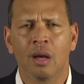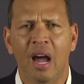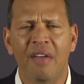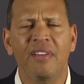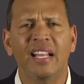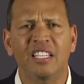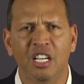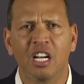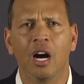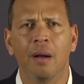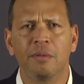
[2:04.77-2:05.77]
I think that's the
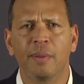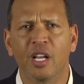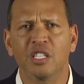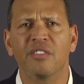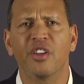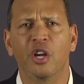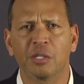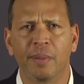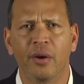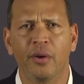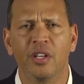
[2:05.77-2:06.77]
Cubs because of their
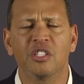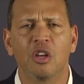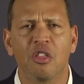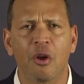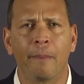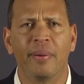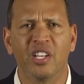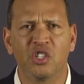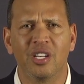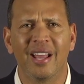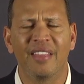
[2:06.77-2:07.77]
experience, their
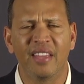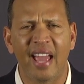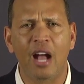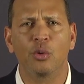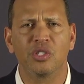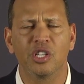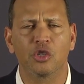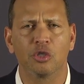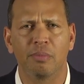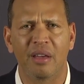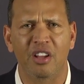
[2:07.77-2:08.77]
pitching, and the
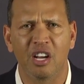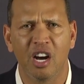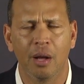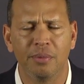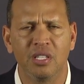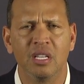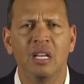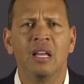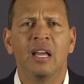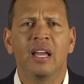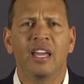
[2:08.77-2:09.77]
acquisitions by the Cubs
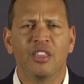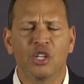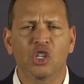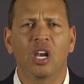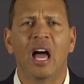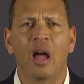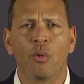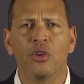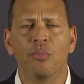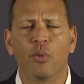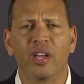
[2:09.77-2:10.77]
in the July. When
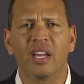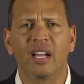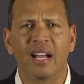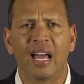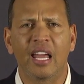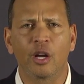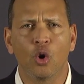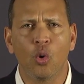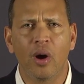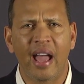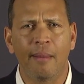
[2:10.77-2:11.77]
you bring in a guy like
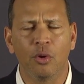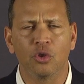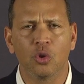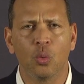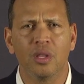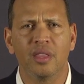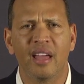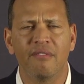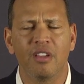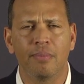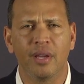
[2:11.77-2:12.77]
Cole Hamels, who won the
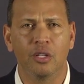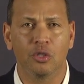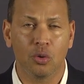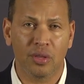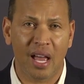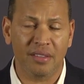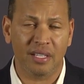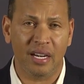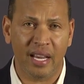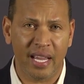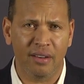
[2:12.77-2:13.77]
MVP in
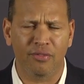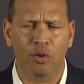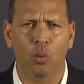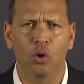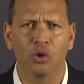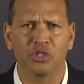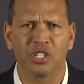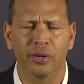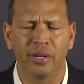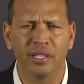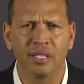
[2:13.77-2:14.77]
2008 for the World
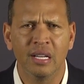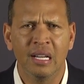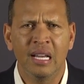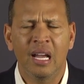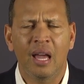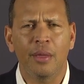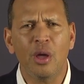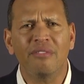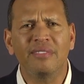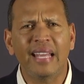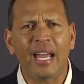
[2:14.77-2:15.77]
Series, and then you
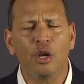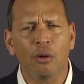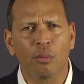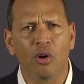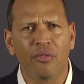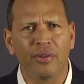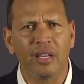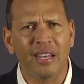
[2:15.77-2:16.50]
have Daniel Murphy.